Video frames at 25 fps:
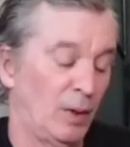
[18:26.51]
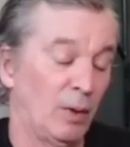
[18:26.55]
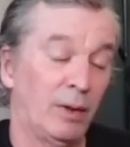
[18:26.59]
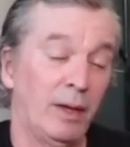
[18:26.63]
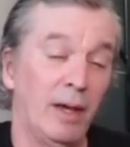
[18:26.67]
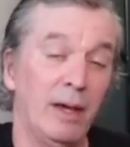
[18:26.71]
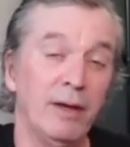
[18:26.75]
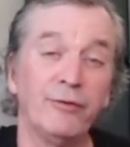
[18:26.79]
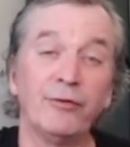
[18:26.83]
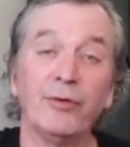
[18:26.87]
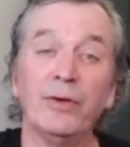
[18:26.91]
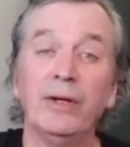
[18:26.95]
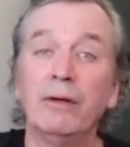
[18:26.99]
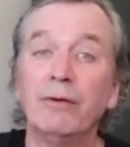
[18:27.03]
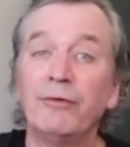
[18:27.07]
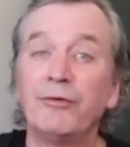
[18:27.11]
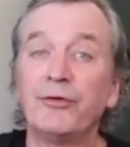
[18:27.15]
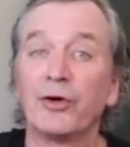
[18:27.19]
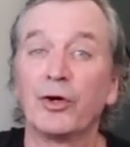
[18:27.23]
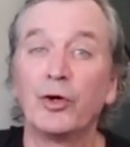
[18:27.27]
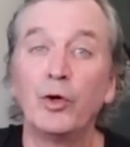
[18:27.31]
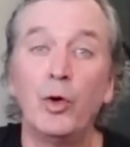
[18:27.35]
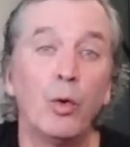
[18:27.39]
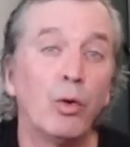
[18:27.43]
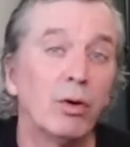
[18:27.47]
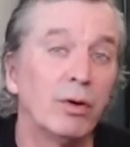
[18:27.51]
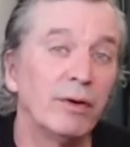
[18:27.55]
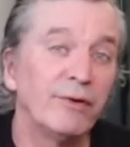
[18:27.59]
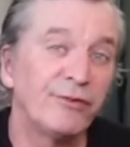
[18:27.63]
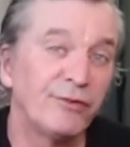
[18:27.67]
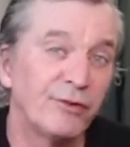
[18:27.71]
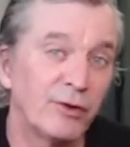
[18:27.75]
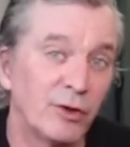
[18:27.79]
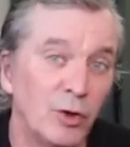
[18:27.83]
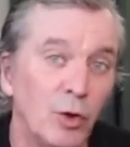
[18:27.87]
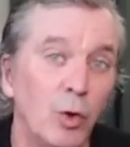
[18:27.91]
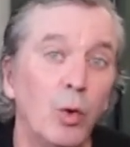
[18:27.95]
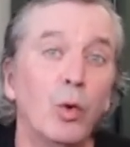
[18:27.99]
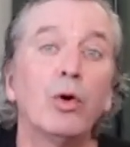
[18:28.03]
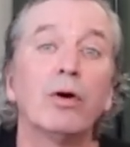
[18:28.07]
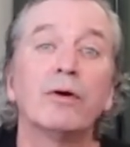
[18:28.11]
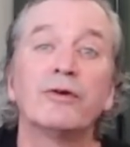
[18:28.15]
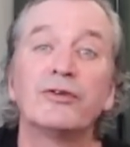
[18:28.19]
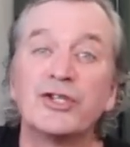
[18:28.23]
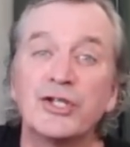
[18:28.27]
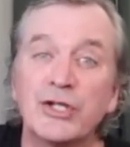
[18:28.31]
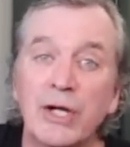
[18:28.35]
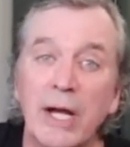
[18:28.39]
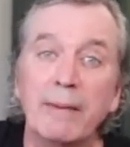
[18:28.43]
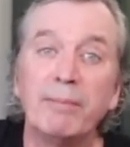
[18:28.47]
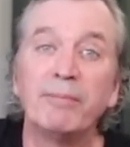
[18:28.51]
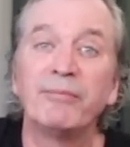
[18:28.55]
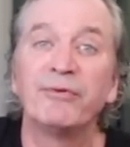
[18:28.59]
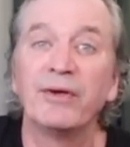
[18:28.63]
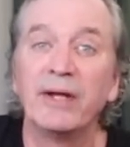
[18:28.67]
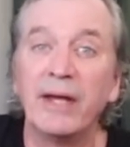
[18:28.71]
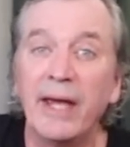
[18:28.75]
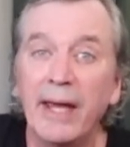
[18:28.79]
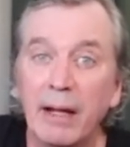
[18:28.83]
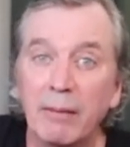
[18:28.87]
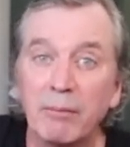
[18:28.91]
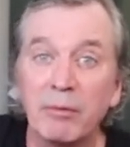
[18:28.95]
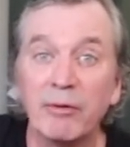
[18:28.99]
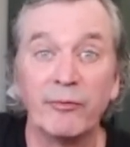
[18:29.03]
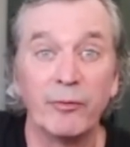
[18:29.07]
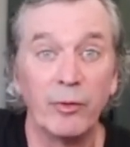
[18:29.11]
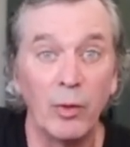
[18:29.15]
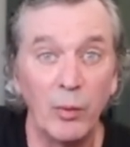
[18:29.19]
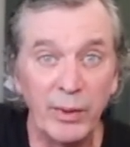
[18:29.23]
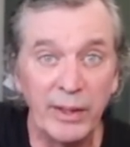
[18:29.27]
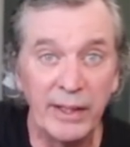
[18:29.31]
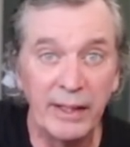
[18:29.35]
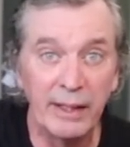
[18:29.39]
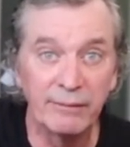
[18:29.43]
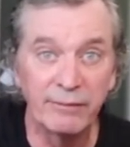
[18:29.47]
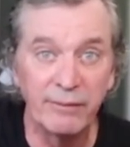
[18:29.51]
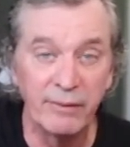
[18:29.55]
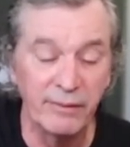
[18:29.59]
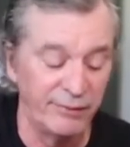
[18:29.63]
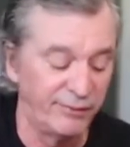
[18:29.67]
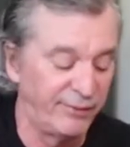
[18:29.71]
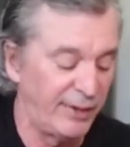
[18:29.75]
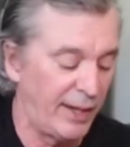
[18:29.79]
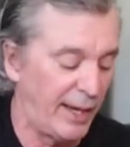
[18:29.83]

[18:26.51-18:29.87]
Okay, so here's your chorus chord shapes again. Before we get to the